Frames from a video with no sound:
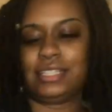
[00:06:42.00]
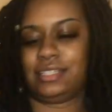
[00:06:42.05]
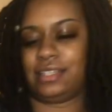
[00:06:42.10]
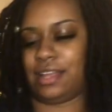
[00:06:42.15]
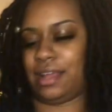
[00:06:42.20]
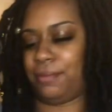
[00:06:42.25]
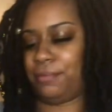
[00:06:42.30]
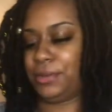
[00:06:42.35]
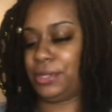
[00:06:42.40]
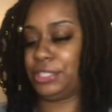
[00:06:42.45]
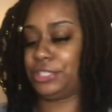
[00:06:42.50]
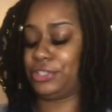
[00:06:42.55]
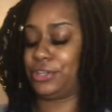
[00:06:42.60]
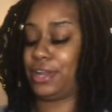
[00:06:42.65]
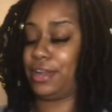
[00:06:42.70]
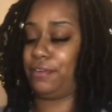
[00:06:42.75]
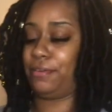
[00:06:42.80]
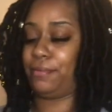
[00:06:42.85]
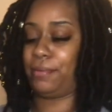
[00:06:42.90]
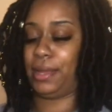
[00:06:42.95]
I'm pretty sure
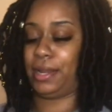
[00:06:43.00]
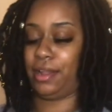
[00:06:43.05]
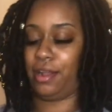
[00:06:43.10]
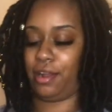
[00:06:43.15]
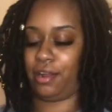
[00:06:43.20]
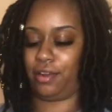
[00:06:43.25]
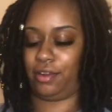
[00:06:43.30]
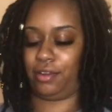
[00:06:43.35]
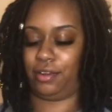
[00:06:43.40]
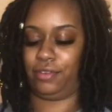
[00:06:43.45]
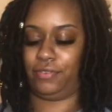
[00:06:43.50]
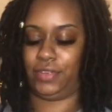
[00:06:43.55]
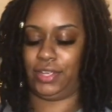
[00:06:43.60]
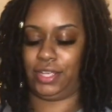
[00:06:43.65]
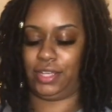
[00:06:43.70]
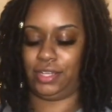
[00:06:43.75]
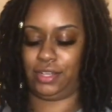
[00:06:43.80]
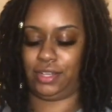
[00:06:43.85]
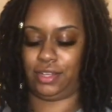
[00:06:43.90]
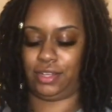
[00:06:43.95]
everybody heard of
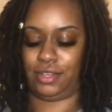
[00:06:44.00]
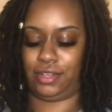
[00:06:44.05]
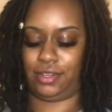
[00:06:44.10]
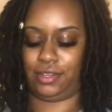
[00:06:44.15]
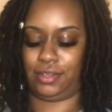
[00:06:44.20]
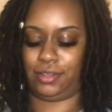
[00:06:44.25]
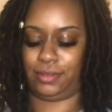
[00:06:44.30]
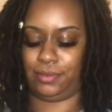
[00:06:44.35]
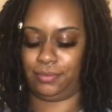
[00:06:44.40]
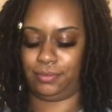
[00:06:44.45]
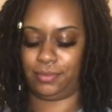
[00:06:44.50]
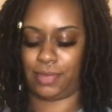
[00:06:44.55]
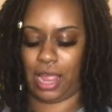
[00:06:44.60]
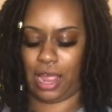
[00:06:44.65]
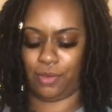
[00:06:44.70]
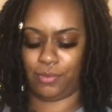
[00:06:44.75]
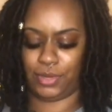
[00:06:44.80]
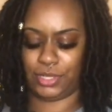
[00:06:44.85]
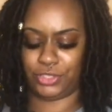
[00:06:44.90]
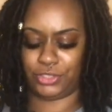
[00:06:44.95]
it.
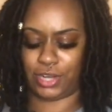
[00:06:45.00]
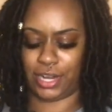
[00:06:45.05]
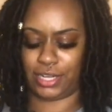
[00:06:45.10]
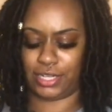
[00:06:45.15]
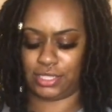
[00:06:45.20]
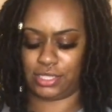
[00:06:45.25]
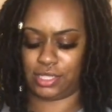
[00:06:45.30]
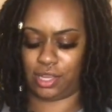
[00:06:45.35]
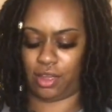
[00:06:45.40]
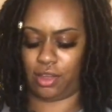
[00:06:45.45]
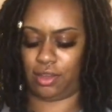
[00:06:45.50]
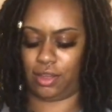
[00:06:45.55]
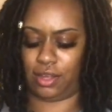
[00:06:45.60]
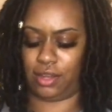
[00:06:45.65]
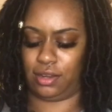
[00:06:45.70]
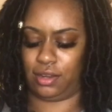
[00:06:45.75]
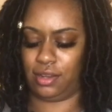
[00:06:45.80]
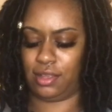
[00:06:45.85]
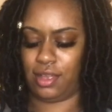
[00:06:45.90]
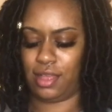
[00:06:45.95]
I would try this on,
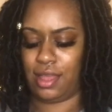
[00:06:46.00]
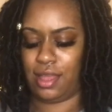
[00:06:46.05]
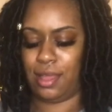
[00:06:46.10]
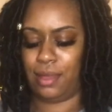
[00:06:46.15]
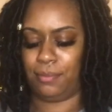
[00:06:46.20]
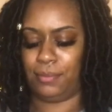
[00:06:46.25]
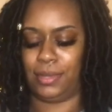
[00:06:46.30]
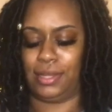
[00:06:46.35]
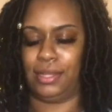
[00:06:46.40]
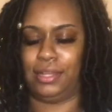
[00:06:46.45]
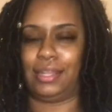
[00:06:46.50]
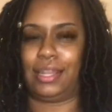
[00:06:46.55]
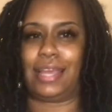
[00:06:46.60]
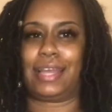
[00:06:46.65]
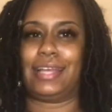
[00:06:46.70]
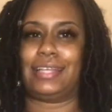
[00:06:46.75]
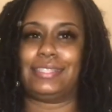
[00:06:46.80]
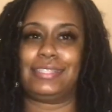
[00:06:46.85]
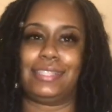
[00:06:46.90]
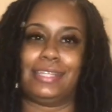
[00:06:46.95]
but like
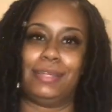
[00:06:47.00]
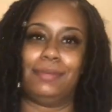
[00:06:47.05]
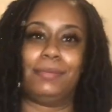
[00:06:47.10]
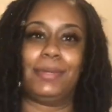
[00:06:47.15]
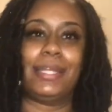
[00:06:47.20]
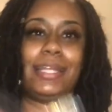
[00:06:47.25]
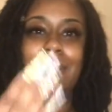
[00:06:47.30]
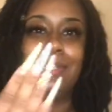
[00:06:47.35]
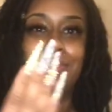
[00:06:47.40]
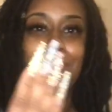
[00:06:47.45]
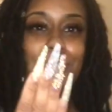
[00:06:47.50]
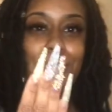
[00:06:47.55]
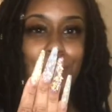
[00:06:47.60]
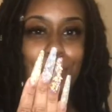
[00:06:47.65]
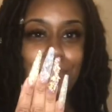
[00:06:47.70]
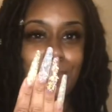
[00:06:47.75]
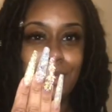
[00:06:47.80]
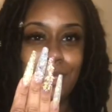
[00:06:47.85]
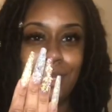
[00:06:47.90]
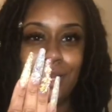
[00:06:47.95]
I said, my nail's
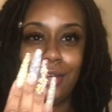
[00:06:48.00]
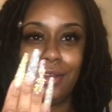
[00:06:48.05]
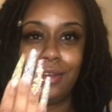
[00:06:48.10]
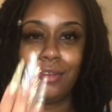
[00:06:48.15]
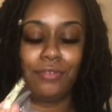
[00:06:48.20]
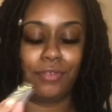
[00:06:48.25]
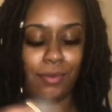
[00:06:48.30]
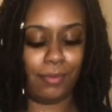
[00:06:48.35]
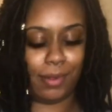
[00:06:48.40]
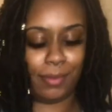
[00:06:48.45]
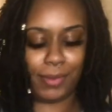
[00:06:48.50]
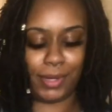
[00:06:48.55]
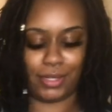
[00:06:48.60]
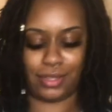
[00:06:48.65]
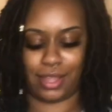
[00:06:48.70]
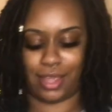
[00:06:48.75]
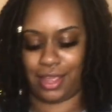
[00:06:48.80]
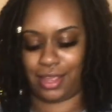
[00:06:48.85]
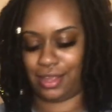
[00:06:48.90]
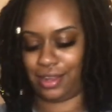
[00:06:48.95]
super long for my
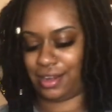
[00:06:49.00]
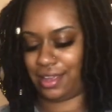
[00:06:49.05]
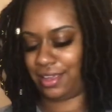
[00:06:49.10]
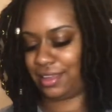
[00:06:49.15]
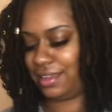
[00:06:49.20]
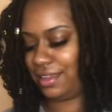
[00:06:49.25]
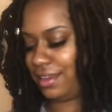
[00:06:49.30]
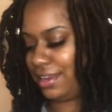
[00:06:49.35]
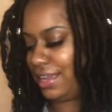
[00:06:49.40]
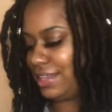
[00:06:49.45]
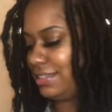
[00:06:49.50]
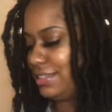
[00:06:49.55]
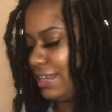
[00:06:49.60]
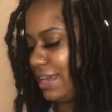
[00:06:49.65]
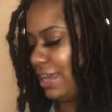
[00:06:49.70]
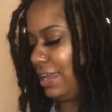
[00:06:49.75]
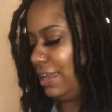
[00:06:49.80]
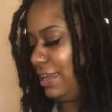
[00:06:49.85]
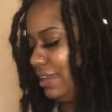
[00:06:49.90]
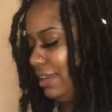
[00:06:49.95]
birthday, and I cannot
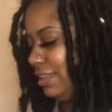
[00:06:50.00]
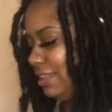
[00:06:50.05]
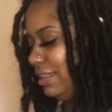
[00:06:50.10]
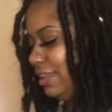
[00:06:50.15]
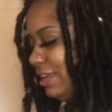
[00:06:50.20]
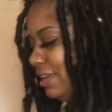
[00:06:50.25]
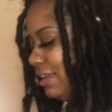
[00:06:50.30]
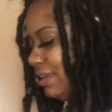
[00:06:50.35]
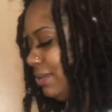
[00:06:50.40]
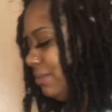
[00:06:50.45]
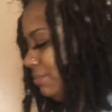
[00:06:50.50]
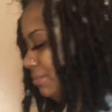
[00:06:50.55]
tie anything up.